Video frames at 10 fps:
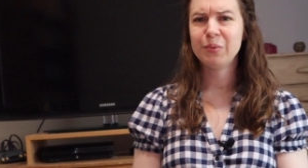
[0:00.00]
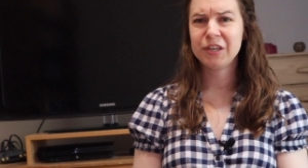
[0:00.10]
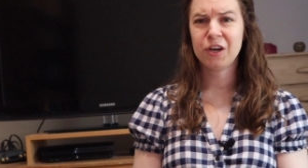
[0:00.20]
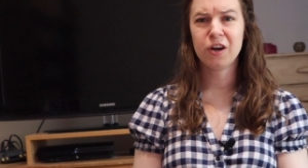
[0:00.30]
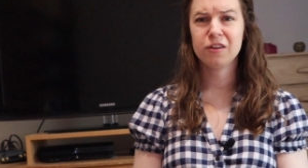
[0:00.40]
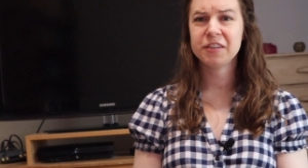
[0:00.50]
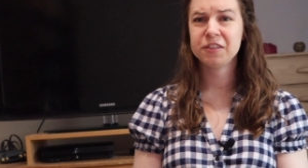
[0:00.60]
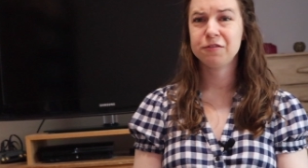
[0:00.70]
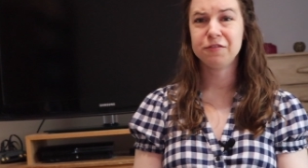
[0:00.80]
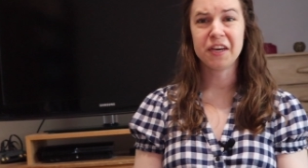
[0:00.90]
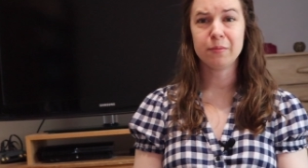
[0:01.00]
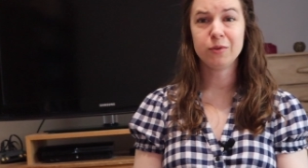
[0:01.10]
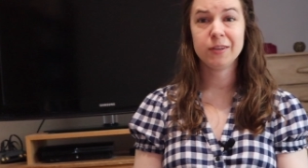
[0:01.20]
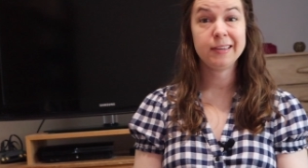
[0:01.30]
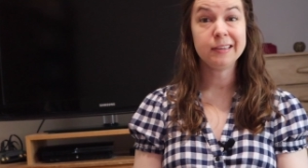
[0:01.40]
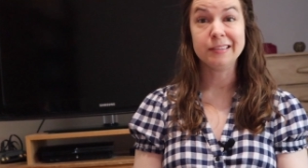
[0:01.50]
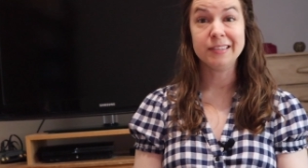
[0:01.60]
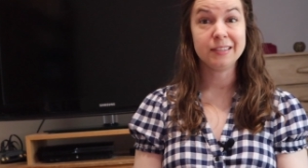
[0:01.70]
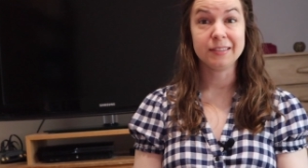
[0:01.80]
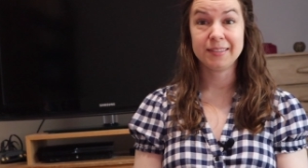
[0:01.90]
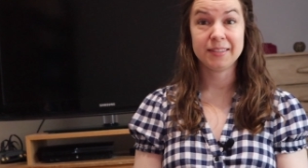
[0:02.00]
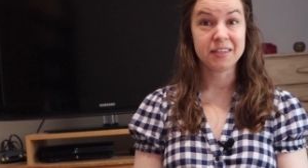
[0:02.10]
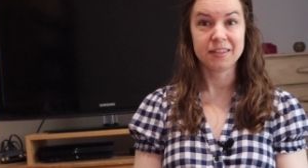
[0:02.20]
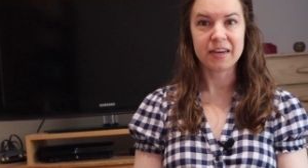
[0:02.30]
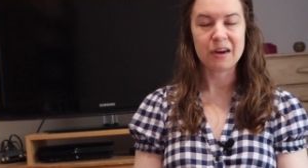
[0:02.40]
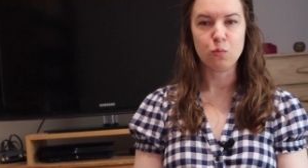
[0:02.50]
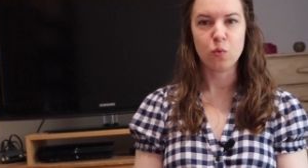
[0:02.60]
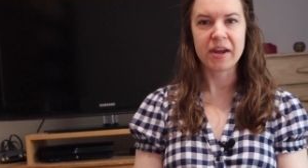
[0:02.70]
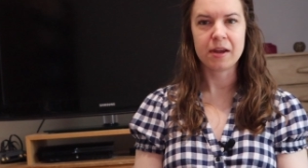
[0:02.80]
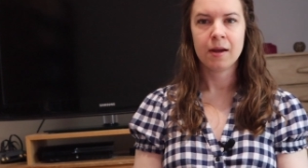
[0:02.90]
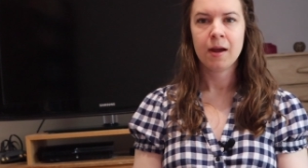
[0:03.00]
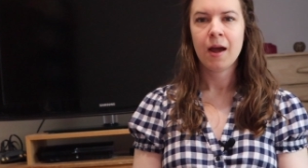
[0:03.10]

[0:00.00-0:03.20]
But Holly's family didn't see it that way.